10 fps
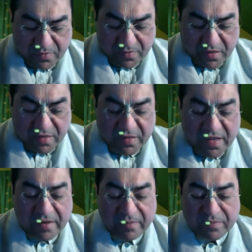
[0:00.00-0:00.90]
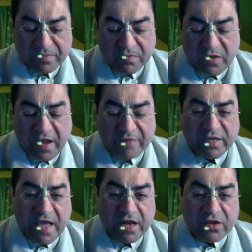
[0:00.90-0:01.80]
And then you have the
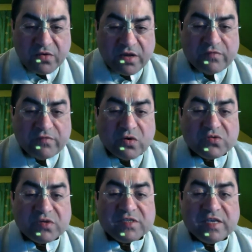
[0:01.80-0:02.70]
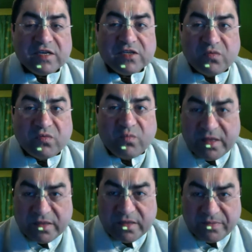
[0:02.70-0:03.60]
category of those who are seekers of
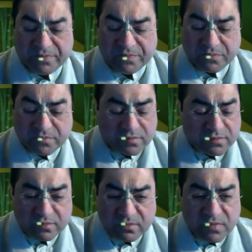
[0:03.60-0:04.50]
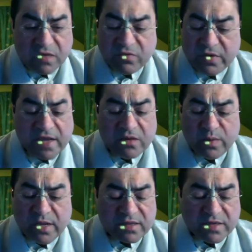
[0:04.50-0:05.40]
wealth. Real
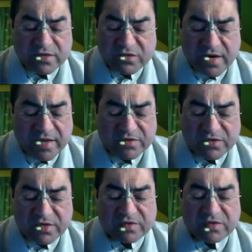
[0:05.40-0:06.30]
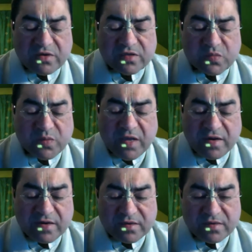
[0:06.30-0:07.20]
wealth does not exist on this
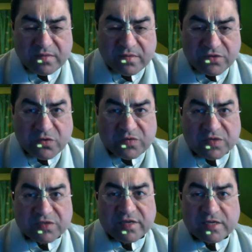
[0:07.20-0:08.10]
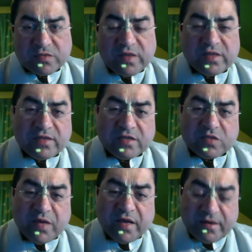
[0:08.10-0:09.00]
planet. There's no such thing as wealth in this planet.